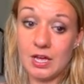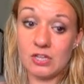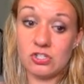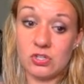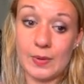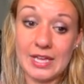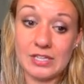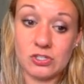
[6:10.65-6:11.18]

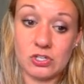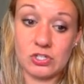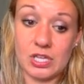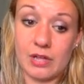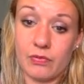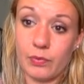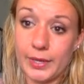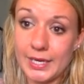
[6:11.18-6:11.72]
So ask
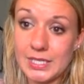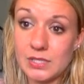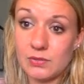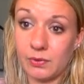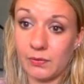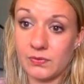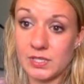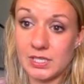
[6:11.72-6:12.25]
yourself, what is
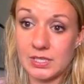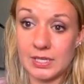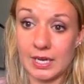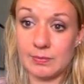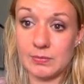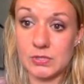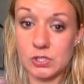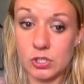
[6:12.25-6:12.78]
15
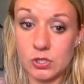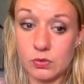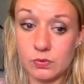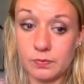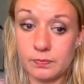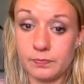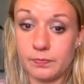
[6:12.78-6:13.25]
times 2?